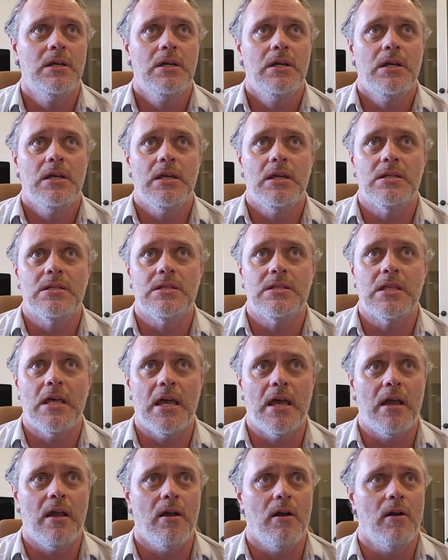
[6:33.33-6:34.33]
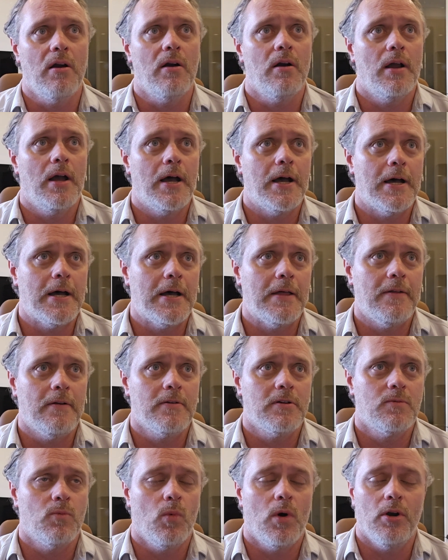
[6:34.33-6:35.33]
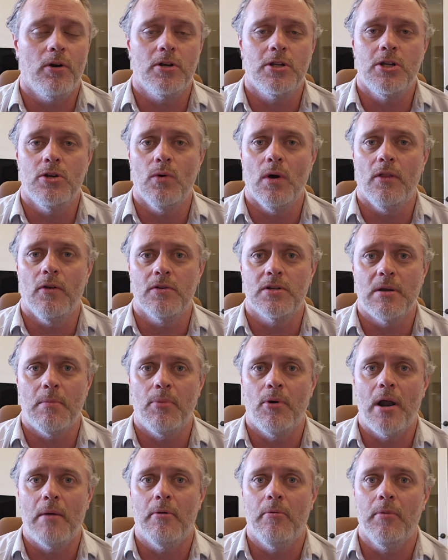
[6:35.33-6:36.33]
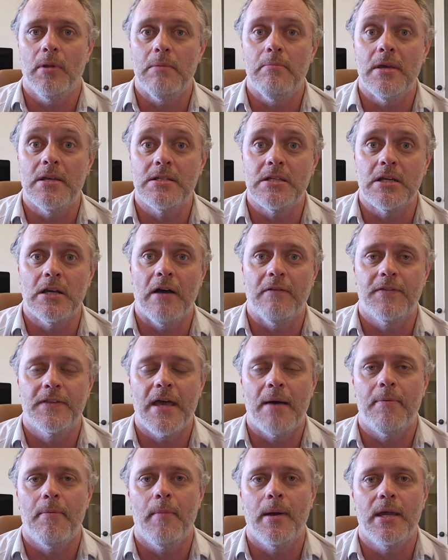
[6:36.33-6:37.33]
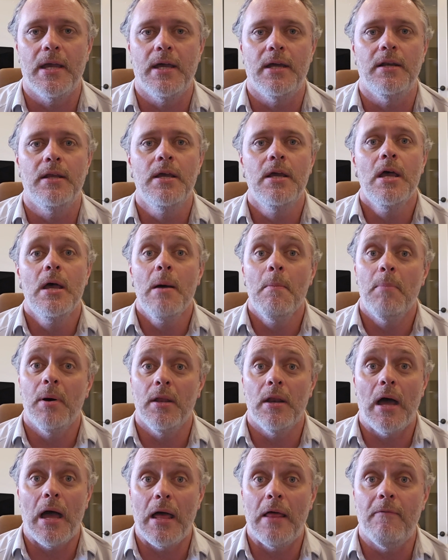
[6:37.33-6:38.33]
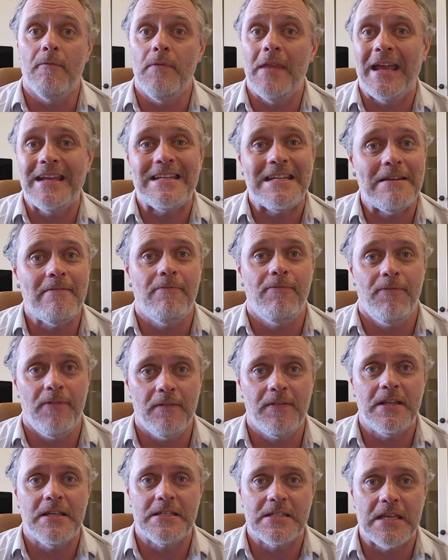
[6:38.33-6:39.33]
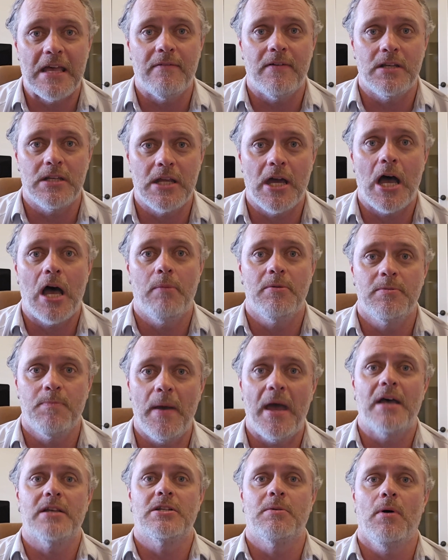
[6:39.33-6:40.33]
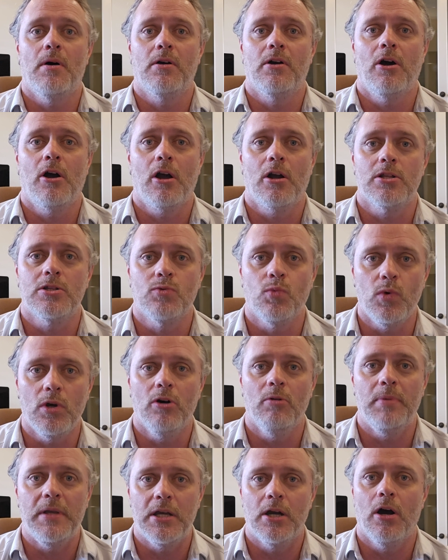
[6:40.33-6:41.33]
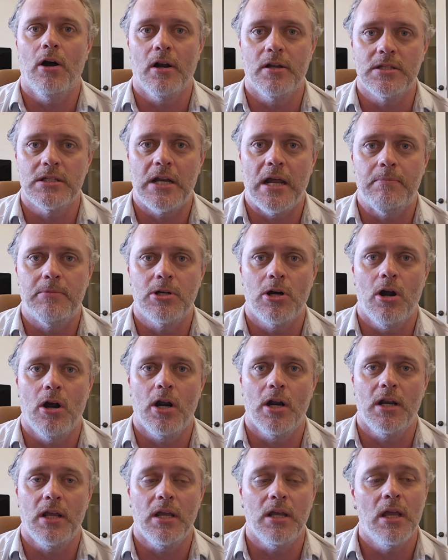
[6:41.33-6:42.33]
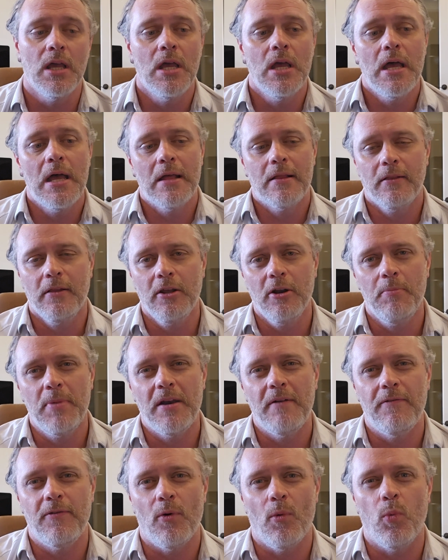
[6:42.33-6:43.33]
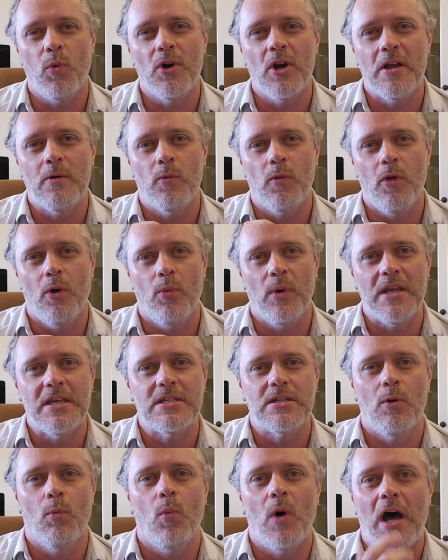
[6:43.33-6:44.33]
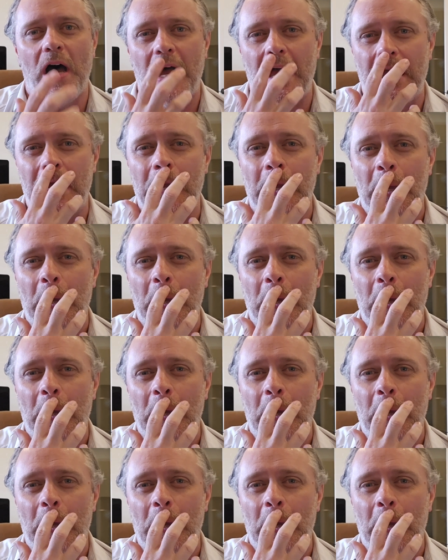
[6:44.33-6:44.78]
is there. There's one or two others I'm probably missing off the top of my head. But 1957 Topps basketball cards will be cards that I'm targeting. A little bit of the reason why.